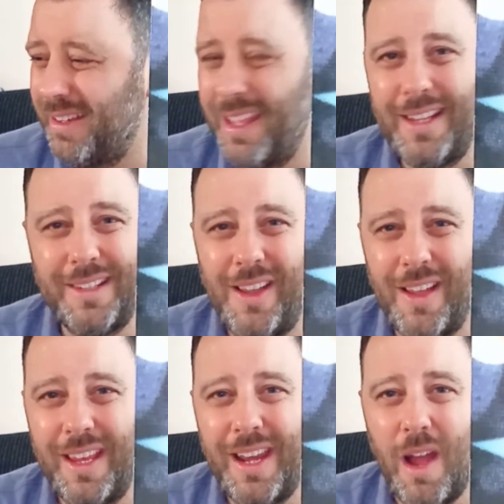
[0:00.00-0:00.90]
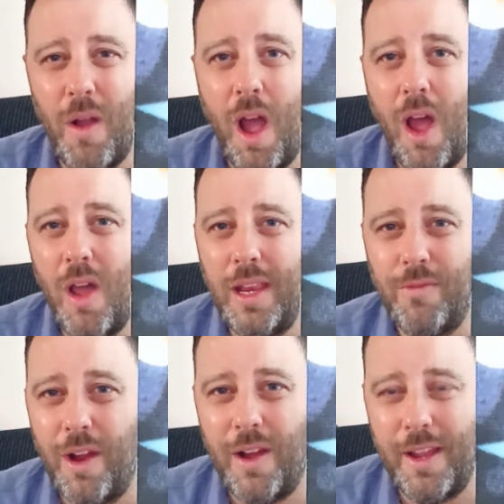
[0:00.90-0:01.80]
things like, Early
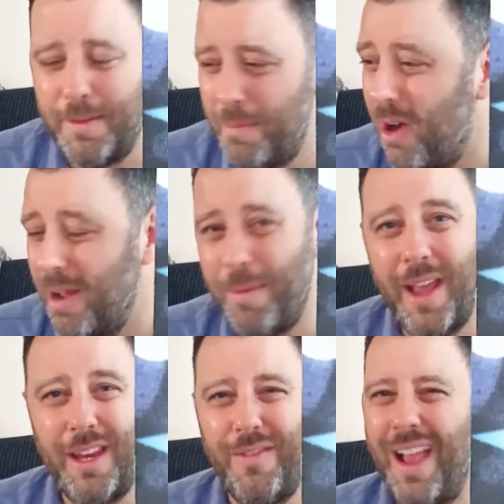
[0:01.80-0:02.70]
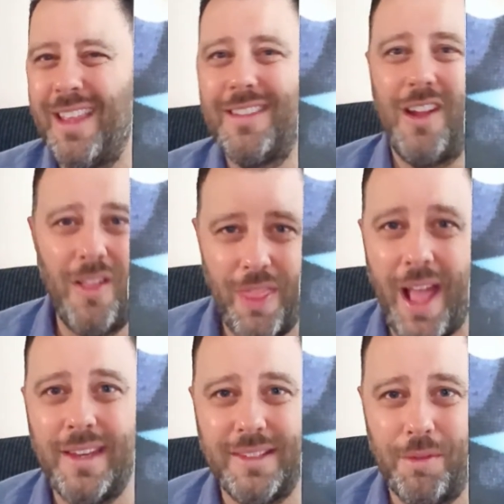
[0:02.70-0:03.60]
Ride, My Bloody Valentine,
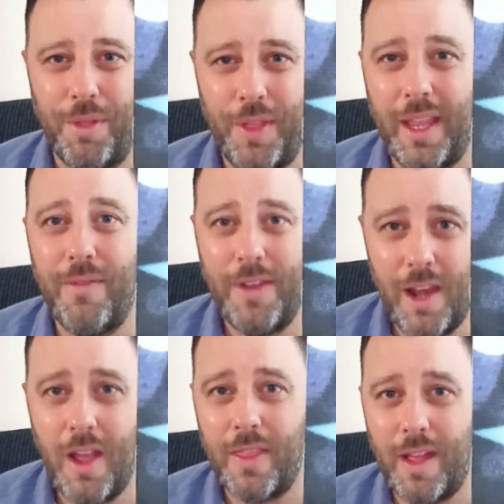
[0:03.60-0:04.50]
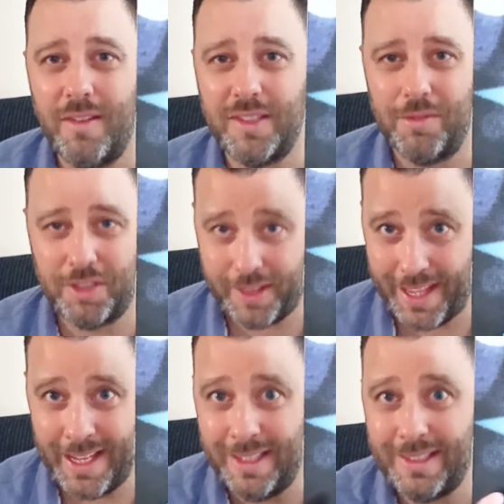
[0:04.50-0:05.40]
that sort of thing. If you like those sorts of
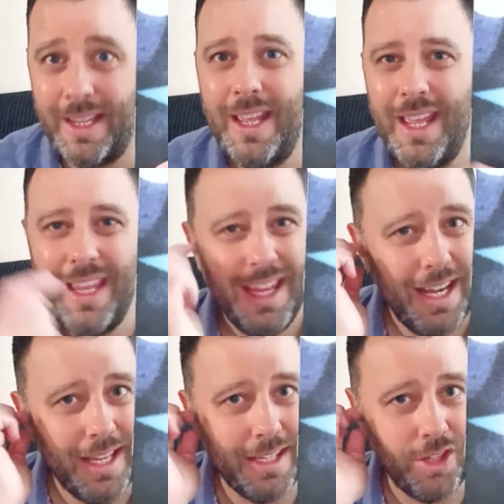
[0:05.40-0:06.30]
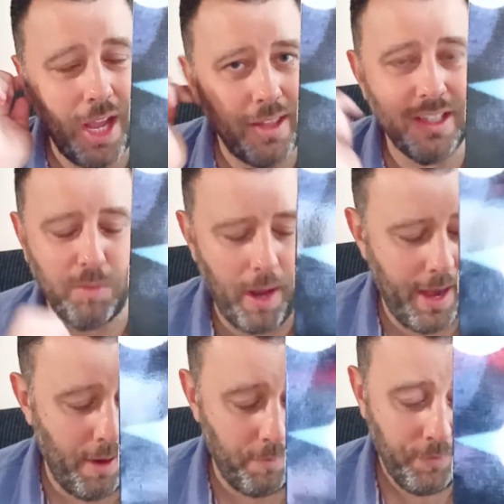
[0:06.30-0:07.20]
things, you need to check this one
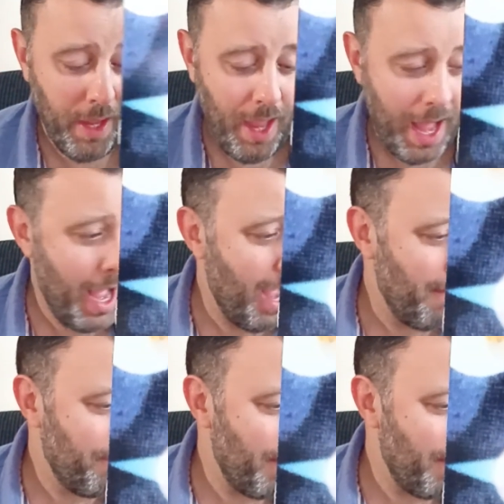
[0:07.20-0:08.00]
out. But